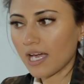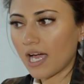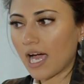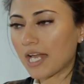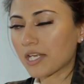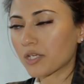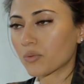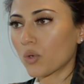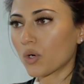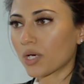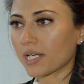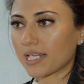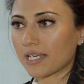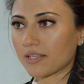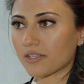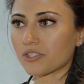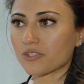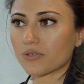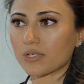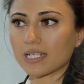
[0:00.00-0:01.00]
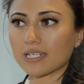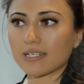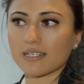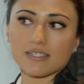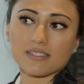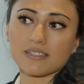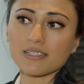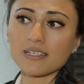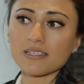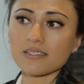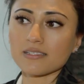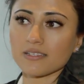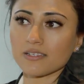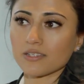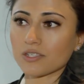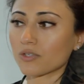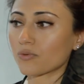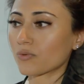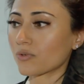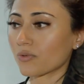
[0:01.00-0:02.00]
and you're walking down the street and as a
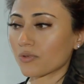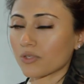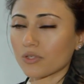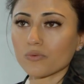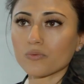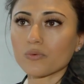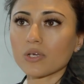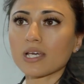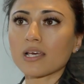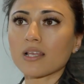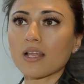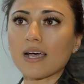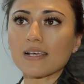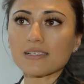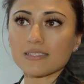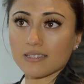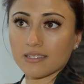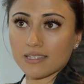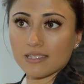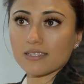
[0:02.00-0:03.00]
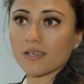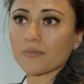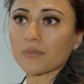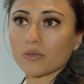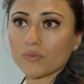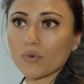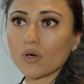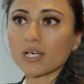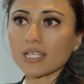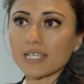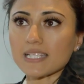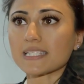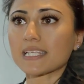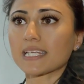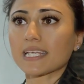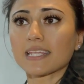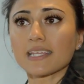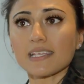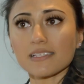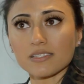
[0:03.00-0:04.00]
citizen you realize that there's something wrong in the
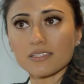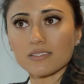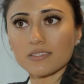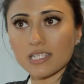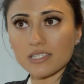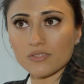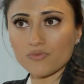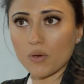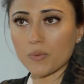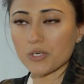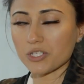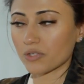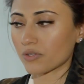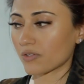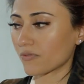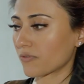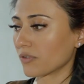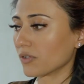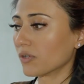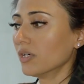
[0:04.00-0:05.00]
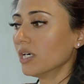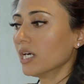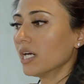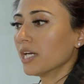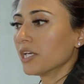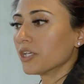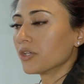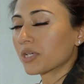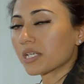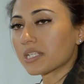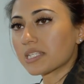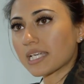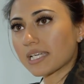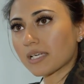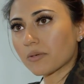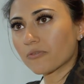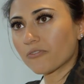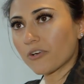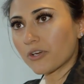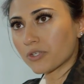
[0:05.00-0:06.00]
city, there's rubbish on the floor. You can
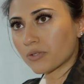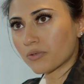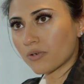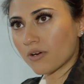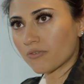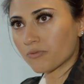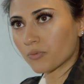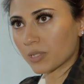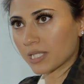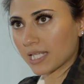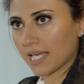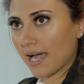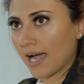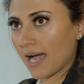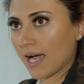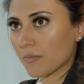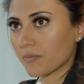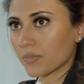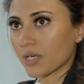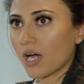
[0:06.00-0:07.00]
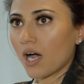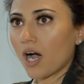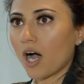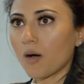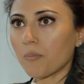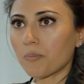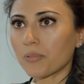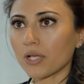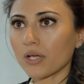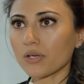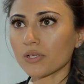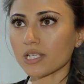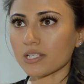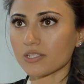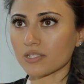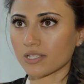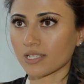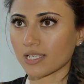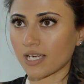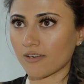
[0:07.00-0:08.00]
take a photograph with the app, upload
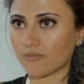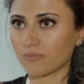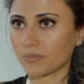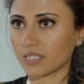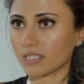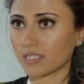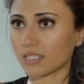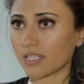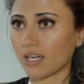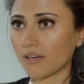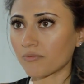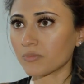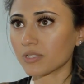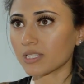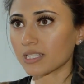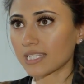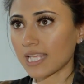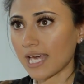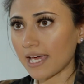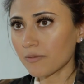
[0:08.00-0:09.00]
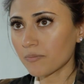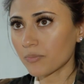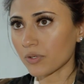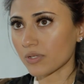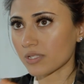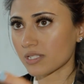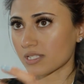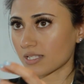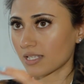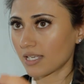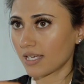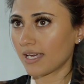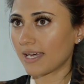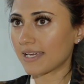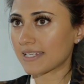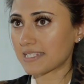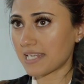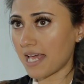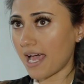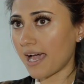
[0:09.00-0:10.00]
it to the government then puts
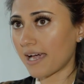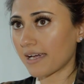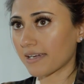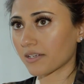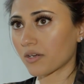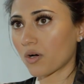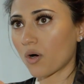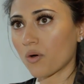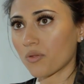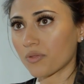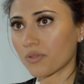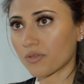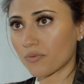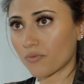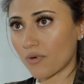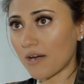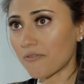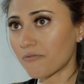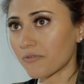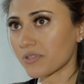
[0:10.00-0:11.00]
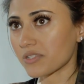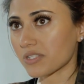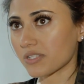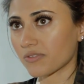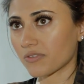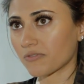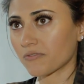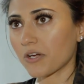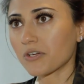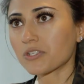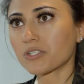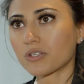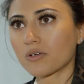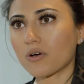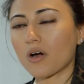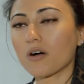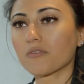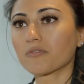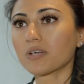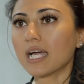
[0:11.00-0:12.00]
a tag on the reference of the
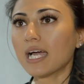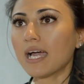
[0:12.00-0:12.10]
photograph,